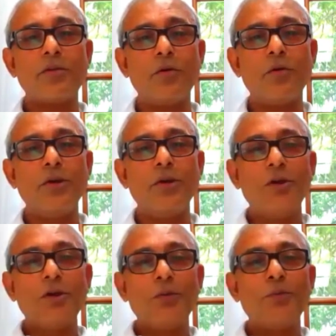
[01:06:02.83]
So
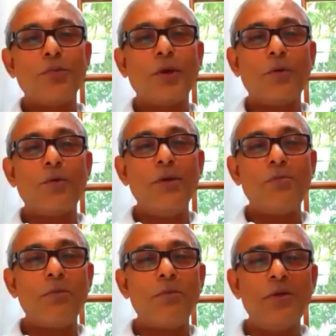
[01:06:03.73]
the only
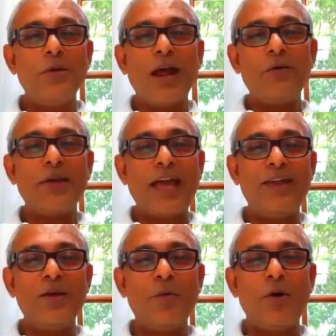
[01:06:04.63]
problem, you'll have to
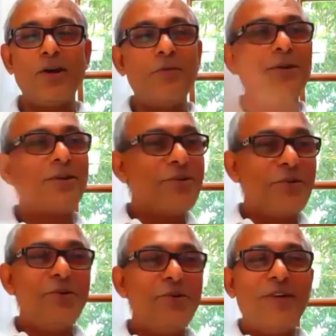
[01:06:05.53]
carry your water because you
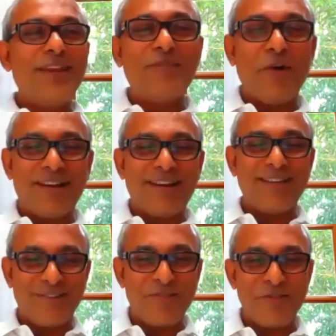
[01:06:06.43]
don't know where your water
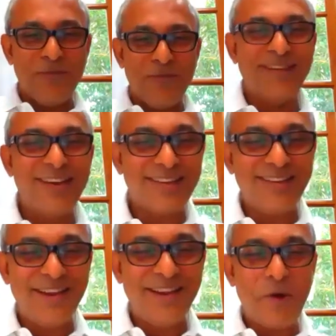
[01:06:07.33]
is. Also, machine
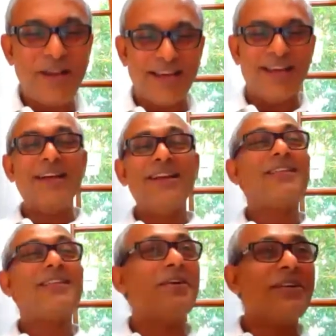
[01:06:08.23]
doesn't need water.
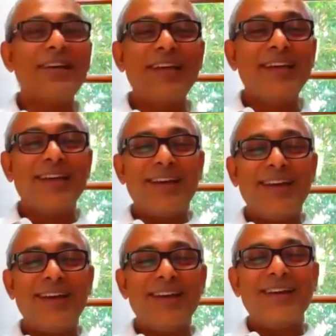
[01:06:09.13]
So,
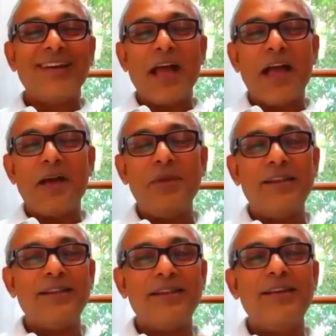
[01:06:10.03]
right? I
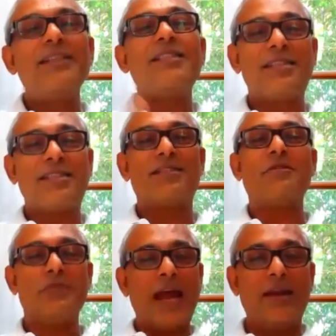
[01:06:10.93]
mean, it's
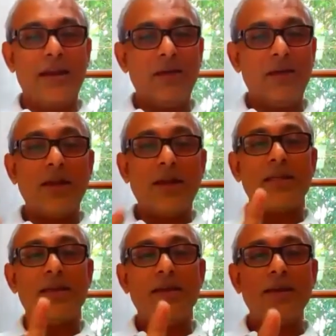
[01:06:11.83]
to that level. A
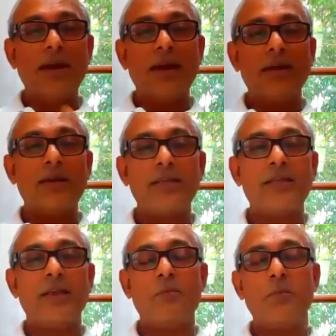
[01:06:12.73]
single guy, he
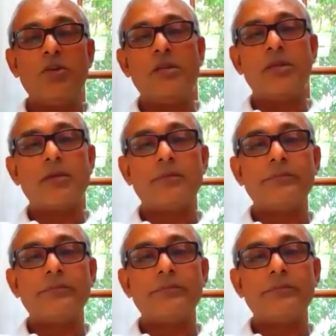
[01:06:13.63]
runs eight machines.